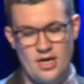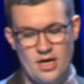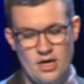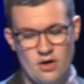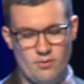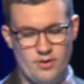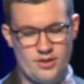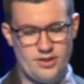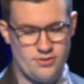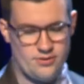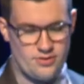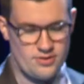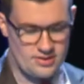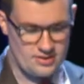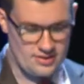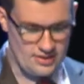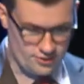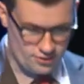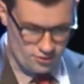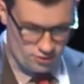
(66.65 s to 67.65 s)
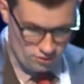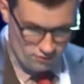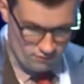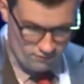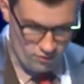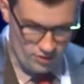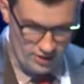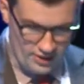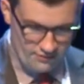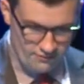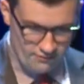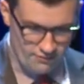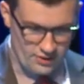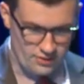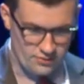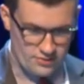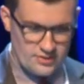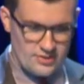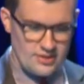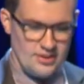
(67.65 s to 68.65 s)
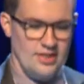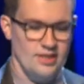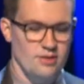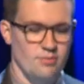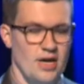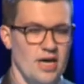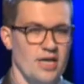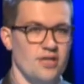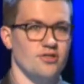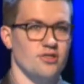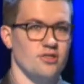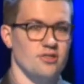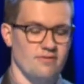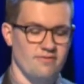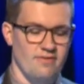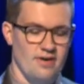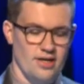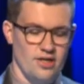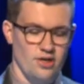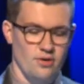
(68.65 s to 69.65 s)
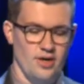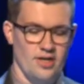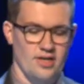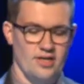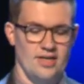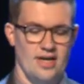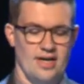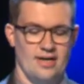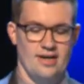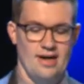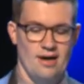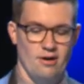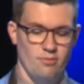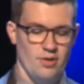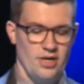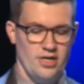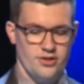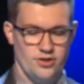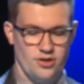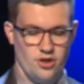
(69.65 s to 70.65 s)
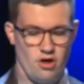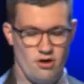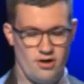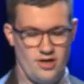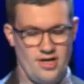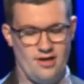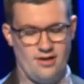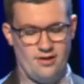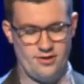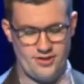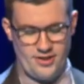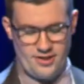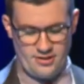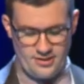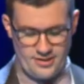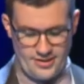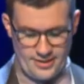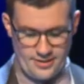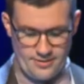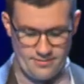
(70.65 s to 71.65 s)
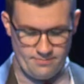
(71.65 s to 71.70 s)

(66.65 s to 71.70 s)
reduces nocturnal voiding frequency in patients evaluated at an outpatient cardiology clinic.